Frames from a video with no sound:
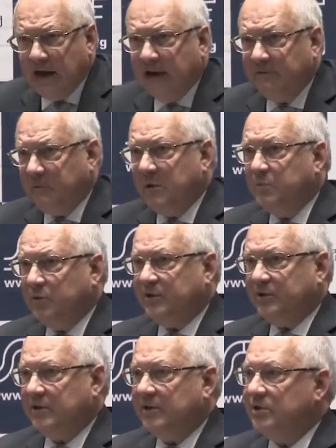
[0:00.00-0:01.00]
I've been
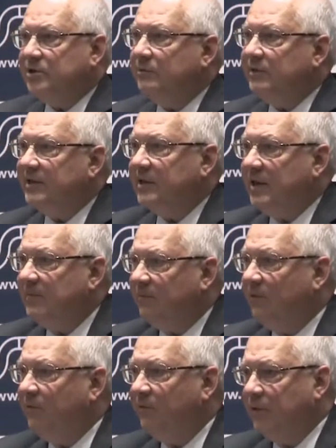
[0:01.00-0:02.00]
posted in Jerusalem
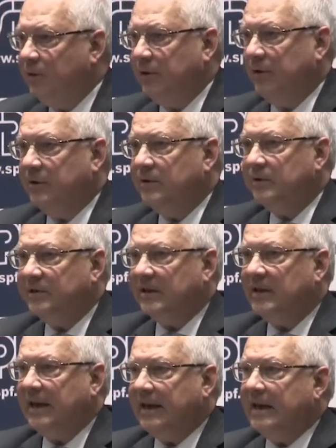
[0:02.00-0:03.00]
for 4 years,
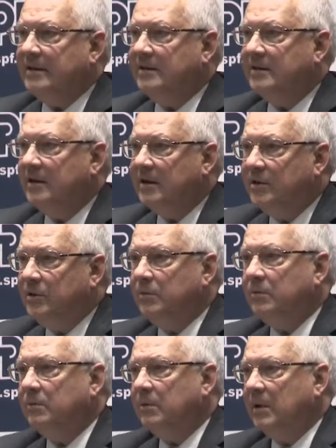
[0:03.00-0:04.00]
and I can tell
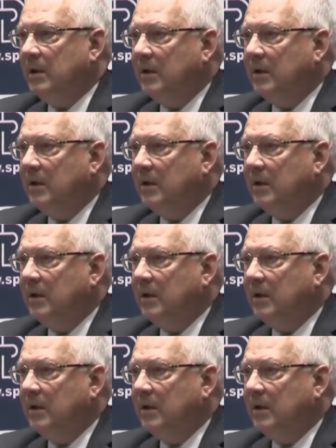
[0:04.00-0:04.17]
you